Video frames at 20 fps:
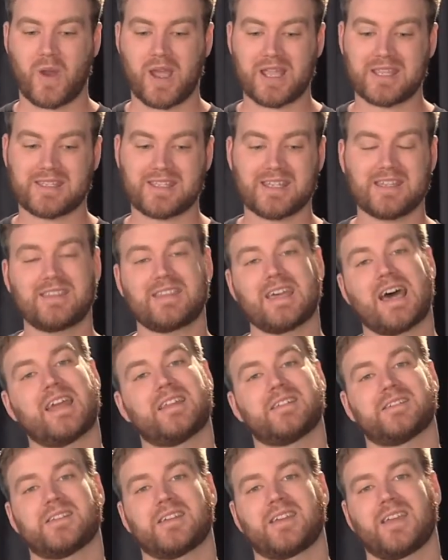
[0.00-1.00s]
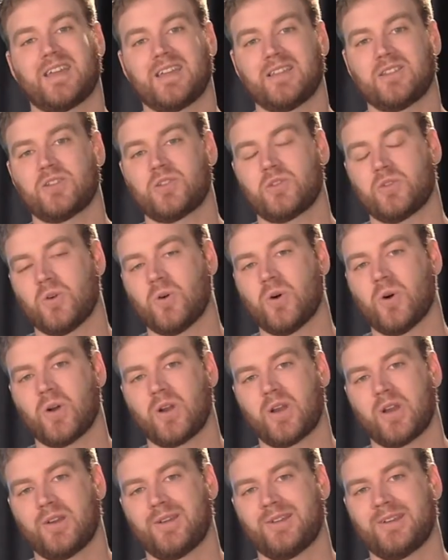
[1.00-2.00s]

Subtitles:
I did that as a kid's talk